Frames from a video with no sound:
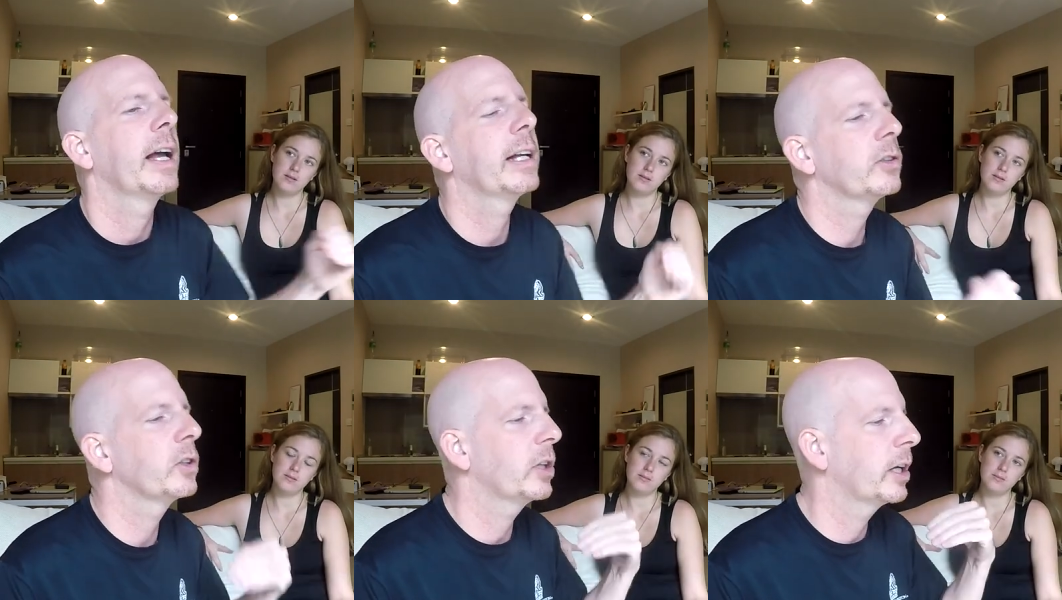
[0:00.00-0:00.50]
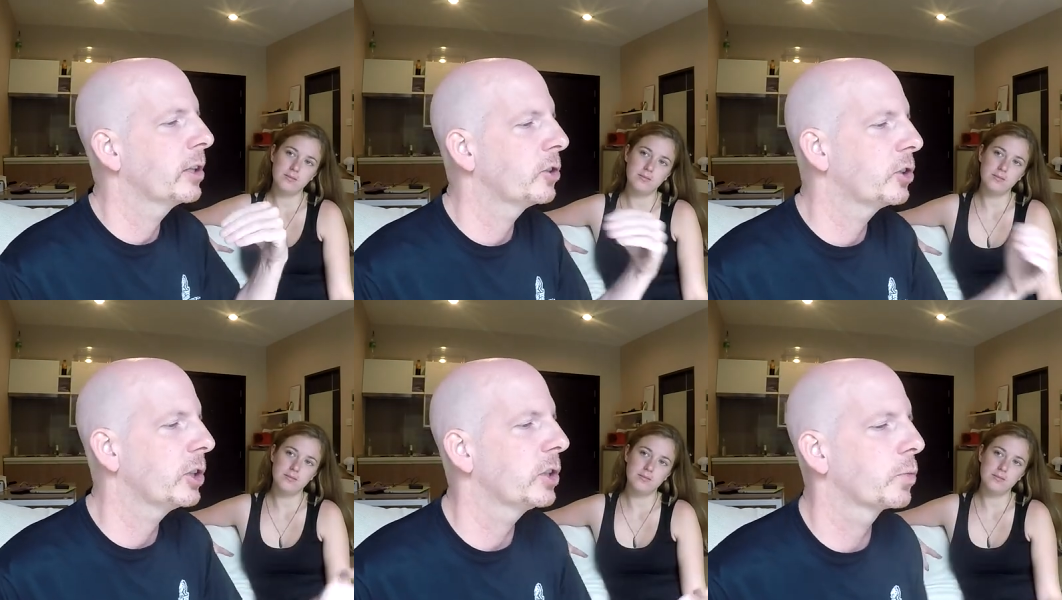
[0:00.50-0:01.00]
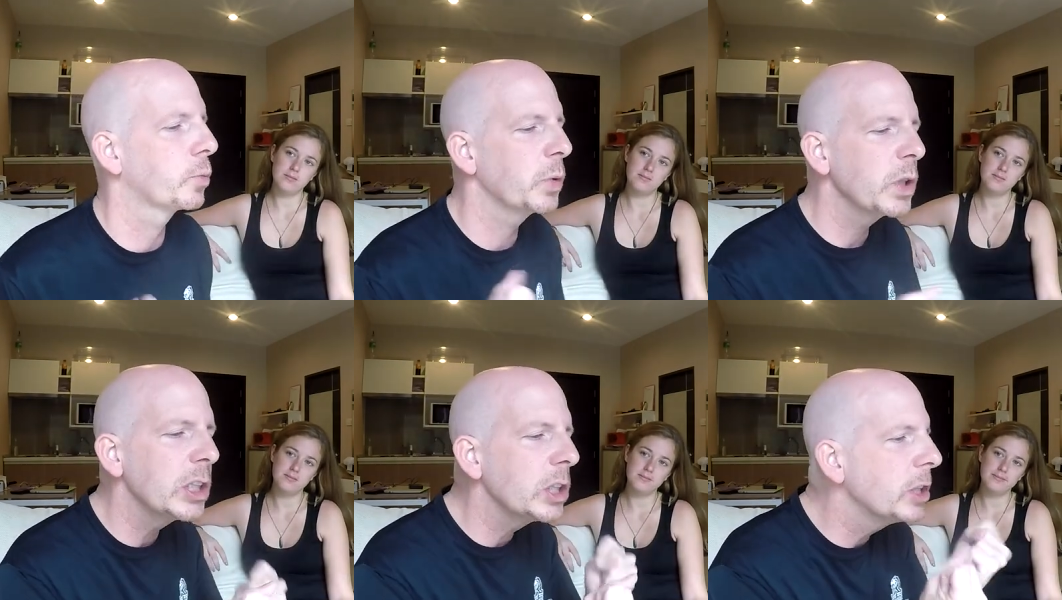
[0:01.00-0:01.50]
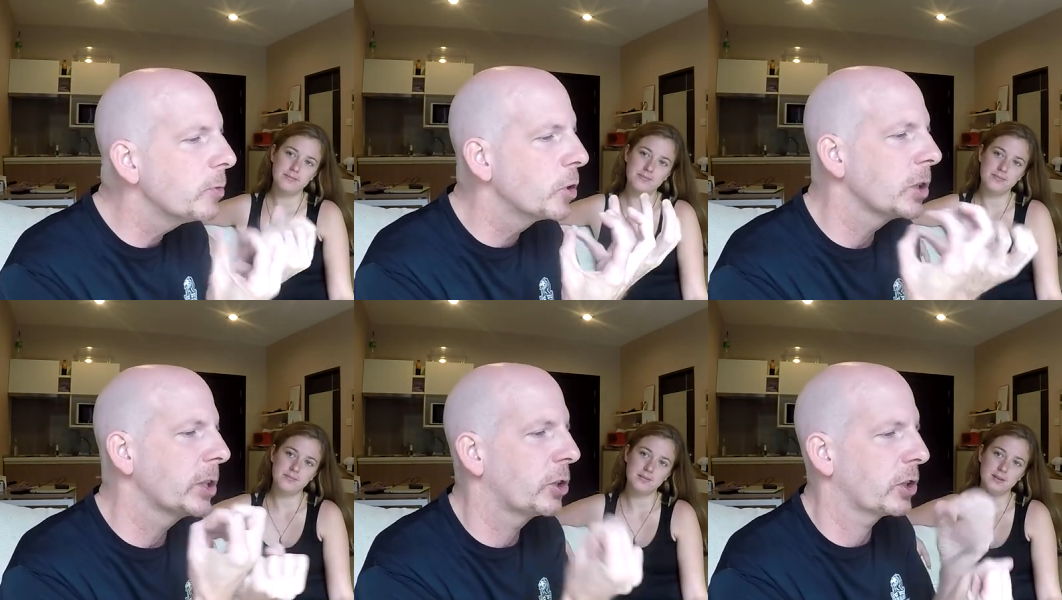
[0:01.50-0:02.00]
Speaker 1: and she's really,
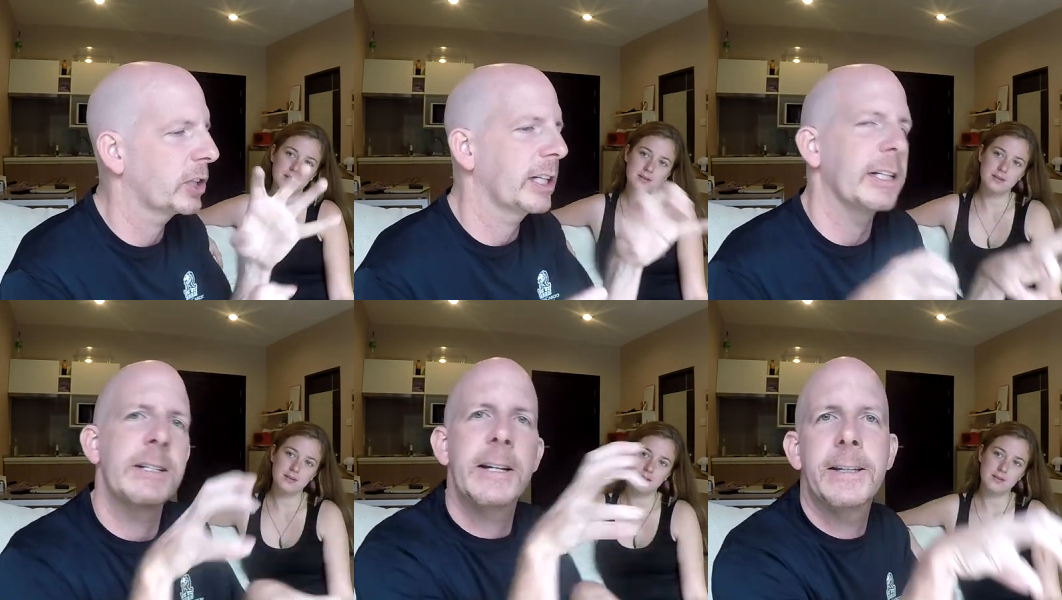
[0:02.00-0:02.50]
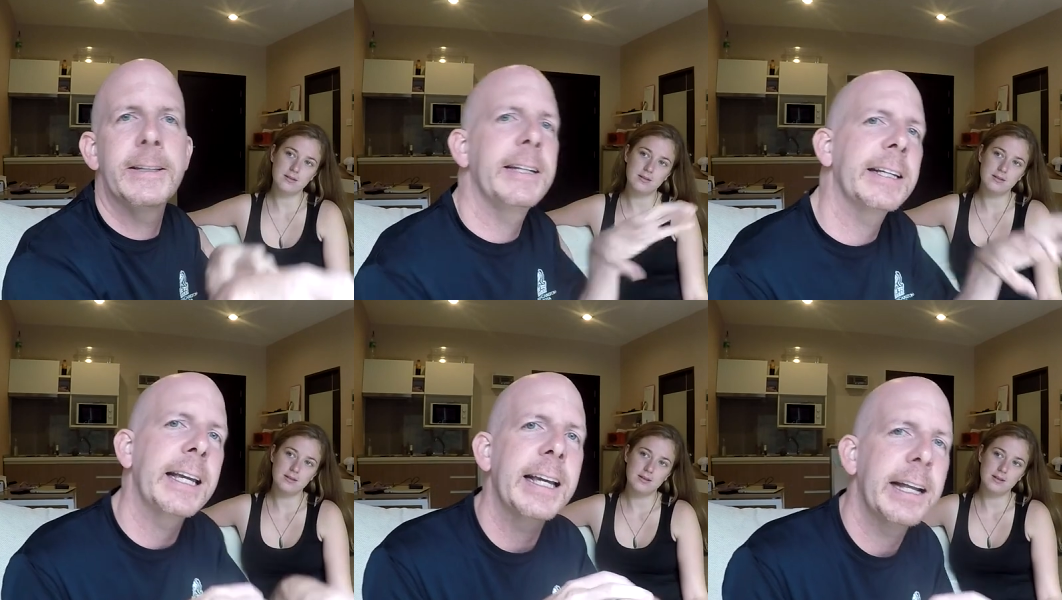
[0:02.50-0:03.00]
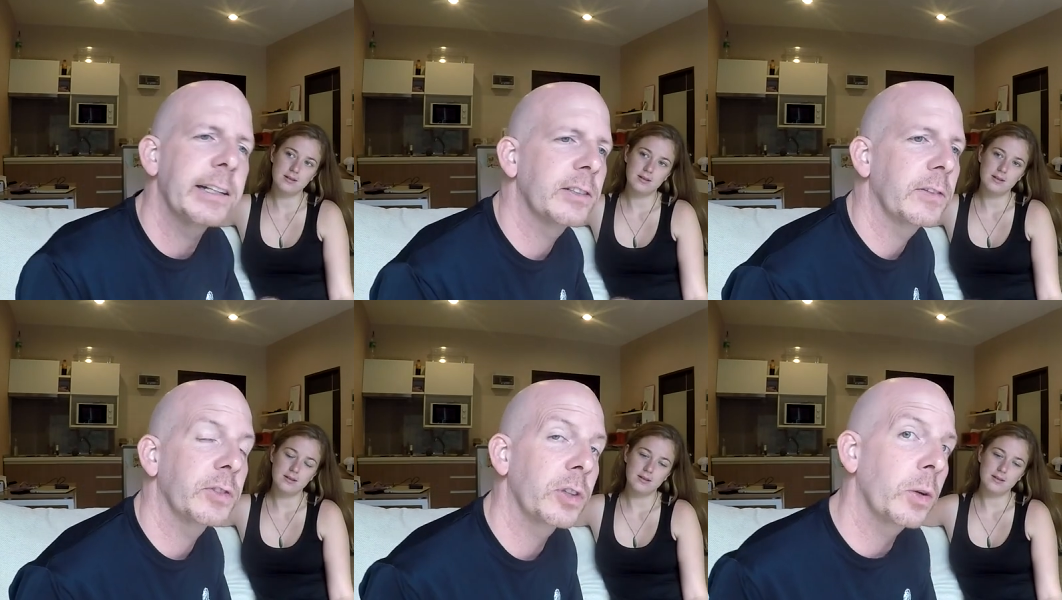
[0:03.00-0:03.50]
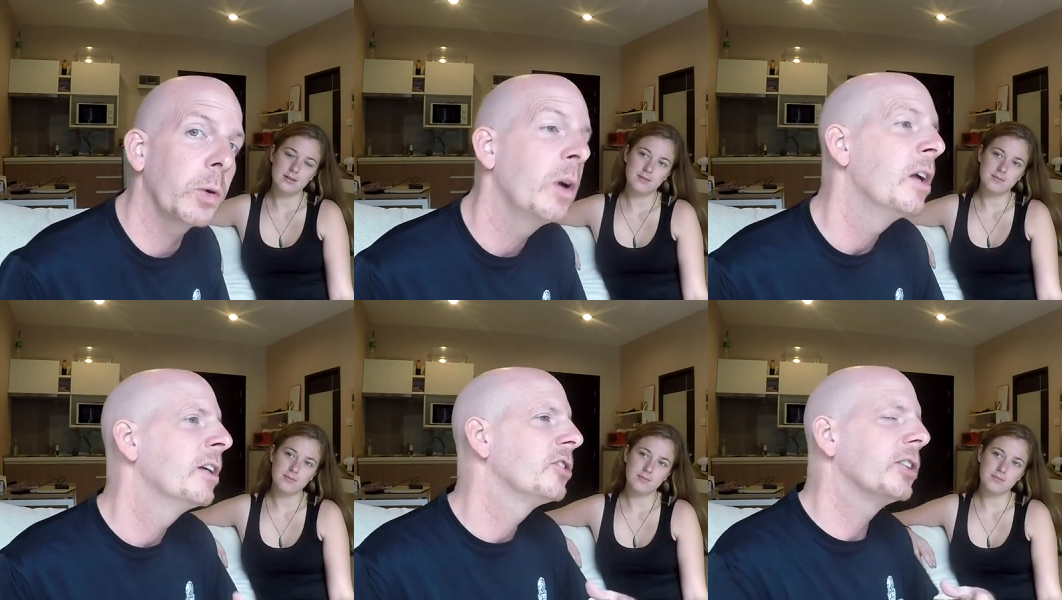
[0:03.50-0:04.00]
really just like digging at it and stuff. So
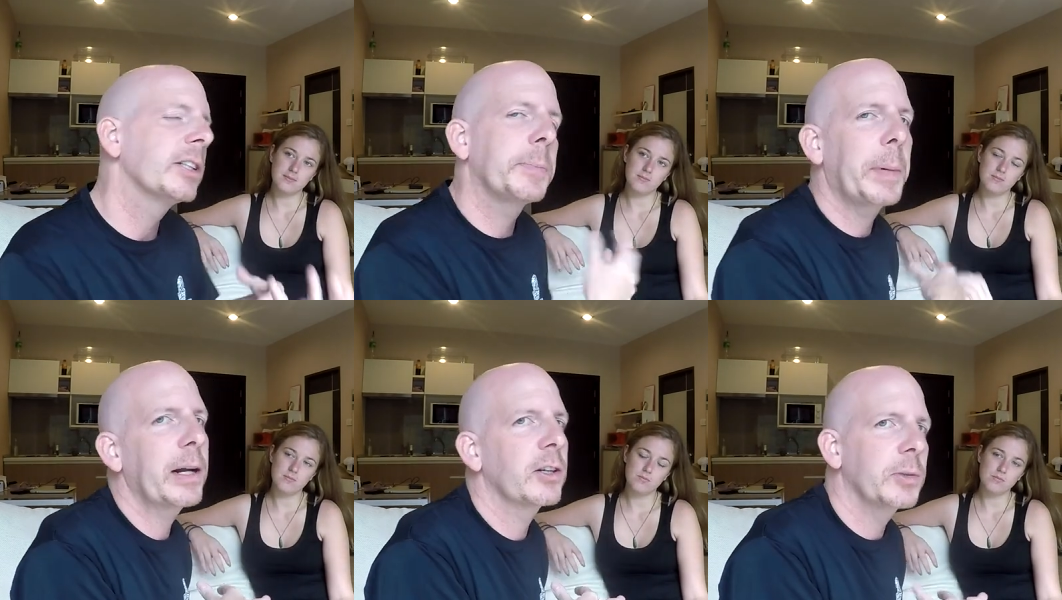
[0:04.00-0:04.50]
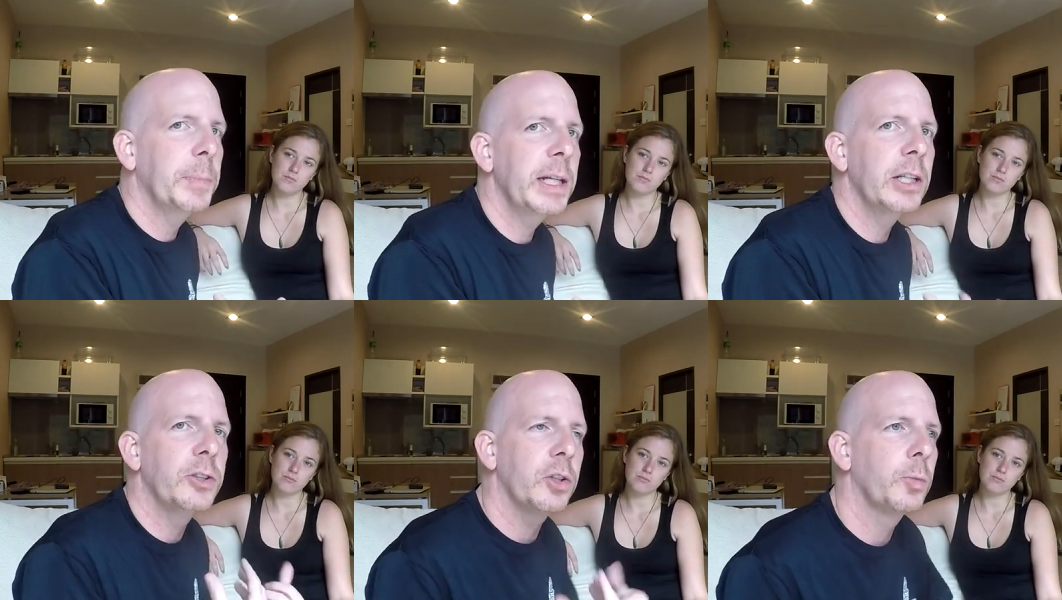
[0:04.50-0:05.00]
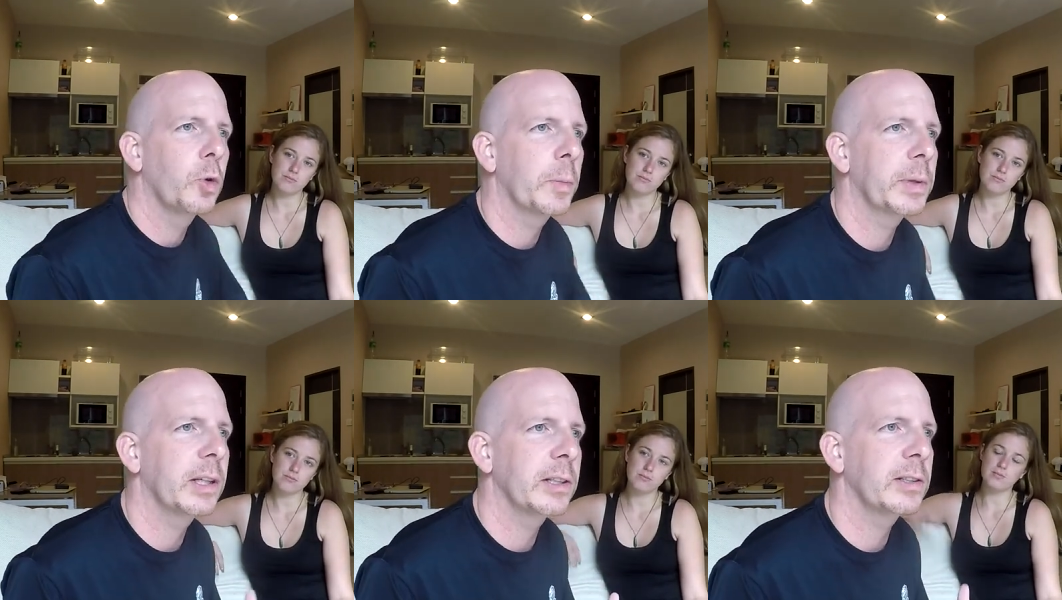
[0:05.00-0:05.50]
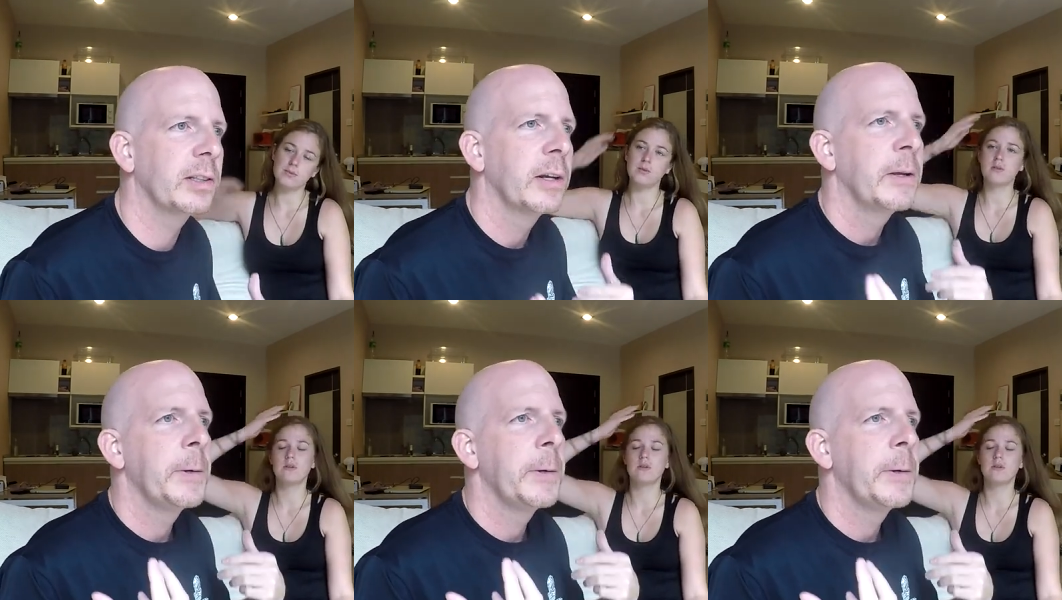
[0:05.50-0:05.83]
she inspires me to do more because